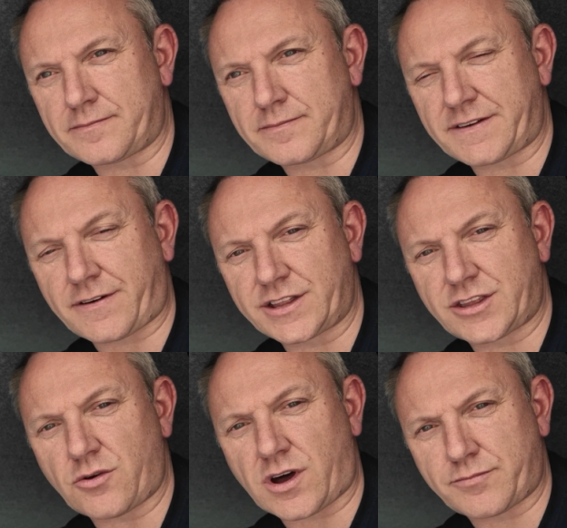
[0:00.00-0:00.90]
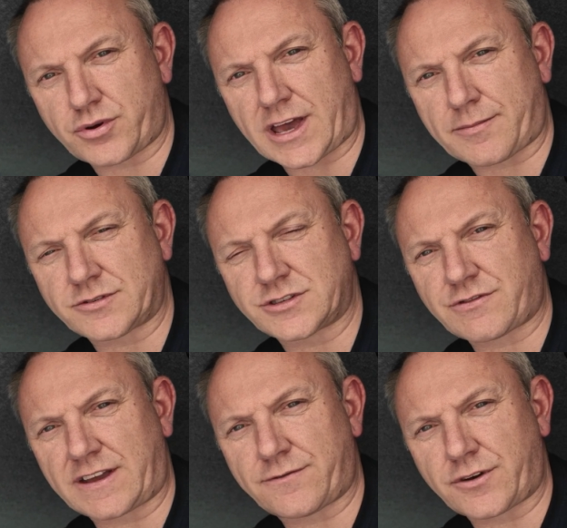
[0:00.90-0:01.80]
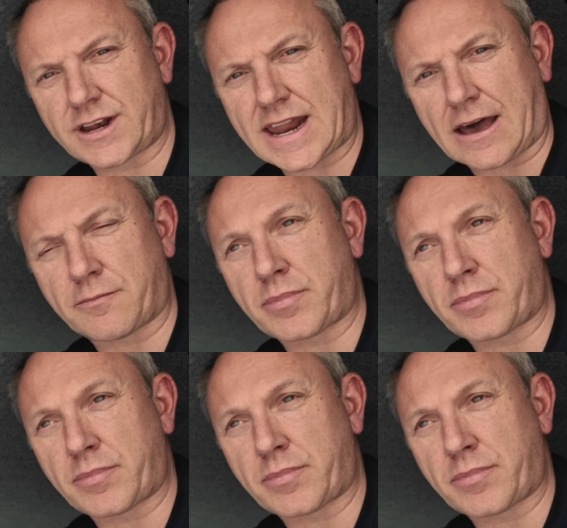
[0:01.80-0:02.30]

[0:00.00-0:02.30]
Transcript: but if I do, I'll put it up on screen for you now.